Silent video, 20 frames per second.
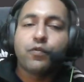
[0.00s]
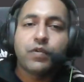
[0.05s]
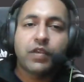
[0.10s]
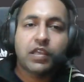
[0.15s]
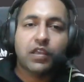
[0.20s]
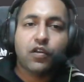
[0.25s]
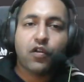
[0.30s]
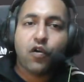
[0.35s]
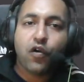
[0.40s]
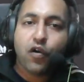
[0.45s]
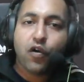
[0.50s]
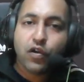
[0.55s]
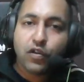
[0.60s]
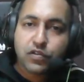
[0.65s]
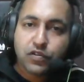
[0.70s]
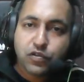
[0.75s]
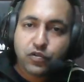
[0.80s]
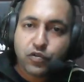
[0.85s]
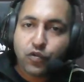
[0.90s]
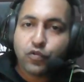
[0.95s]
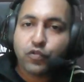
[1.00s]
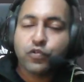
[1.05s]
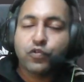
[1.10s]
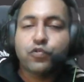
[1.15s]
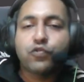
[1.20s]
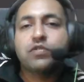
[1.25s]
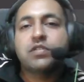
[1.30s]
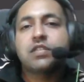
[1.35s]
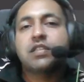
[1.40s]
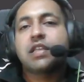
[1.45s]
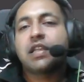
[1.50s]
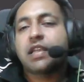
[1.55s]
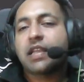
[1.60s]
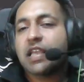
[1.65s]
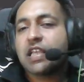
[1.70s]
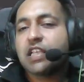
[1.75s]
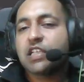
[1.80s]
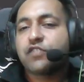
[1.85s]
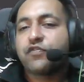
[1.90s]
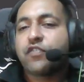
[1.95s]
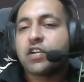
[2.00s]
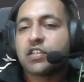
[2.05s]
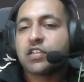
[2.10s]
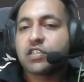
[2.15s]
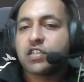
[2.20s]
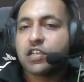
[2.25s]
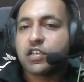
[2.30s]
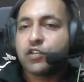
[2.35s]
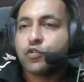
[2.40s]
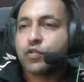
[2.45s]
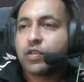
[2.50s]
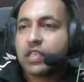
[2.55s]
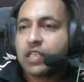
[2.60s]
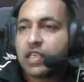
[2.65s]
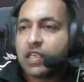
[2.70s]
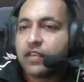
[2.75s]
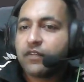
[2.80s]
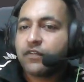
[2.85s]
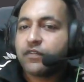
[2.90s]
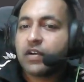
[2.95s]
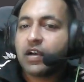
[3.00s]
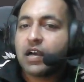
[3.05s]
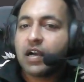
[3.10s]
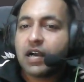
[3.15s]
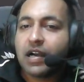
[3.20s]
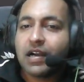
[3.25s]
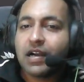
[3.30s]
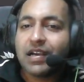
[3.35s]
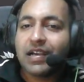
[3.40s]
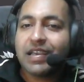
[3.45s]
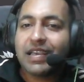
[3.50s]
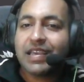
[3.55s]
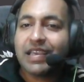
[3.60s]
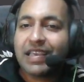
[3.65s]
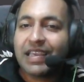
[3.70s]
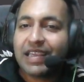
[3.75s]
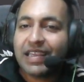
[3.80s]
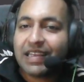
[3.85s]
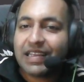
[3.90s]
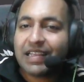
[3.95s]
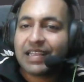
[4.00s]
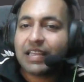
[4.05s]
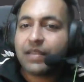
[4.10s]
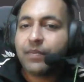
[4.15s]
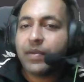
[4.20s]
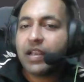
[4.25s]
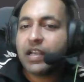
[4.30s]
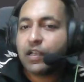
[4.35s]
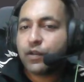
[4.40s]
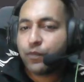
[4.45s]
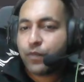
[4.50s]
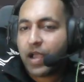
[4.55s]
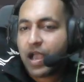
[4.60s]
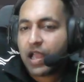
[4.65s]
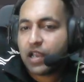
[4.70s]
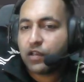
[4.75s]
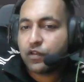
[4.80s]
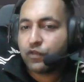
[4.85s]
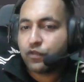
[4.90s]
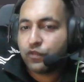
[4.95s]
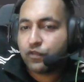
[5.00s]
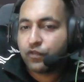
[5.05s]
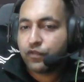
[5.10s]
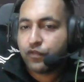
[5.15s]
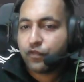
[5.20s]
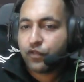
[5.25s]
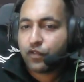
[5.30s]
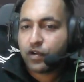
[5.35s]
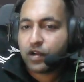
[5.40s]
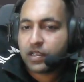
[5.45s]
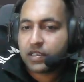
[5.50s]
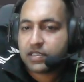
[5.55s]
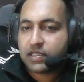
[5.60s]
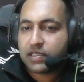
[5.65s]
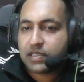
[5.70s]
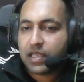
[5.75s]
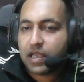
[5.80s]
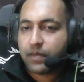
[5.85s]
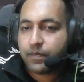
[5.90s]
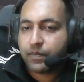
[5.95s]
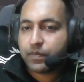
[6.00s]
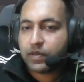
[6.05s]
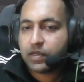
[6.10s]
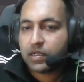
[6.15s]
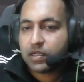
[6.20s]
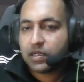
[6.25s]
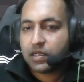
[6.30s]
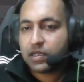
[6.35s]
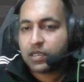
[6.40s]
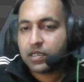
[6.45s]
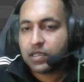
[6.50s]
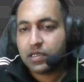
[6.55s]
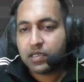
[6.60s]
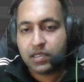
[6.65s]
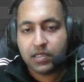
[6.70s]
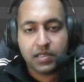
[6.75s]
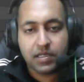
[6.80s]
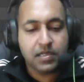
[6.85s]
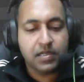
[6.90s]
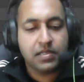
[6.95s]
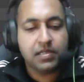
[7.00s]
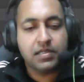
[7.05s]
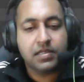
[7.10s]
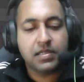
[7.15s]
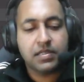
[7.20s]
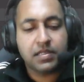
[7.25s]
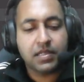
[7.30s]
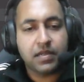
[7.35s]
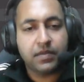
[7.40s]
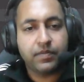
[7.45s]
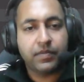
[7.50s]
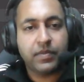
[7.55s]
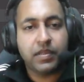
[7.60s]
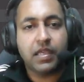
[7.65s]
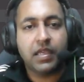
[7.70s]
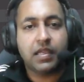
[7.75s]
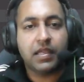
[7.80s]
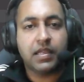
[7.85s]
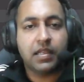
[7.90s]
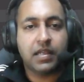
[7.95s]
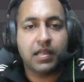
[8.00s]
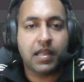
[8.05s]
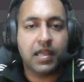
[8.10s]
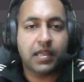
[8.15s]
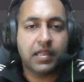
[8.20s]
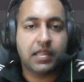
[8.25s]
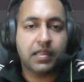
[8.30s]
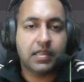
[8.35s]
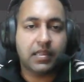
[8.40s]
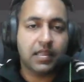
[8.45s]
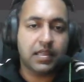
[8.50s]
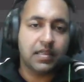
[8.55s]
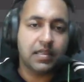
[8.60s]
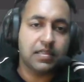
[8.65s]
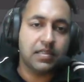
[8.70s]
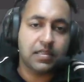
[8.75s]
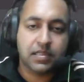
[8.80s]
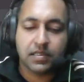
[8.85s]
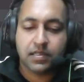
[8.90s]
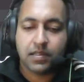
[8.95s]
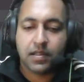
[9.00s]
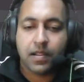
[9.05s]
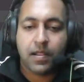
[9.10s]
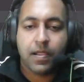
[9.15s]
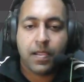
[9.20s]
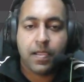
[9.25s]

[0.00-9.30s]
we can also use the range function to give a increment value. For example, something like this.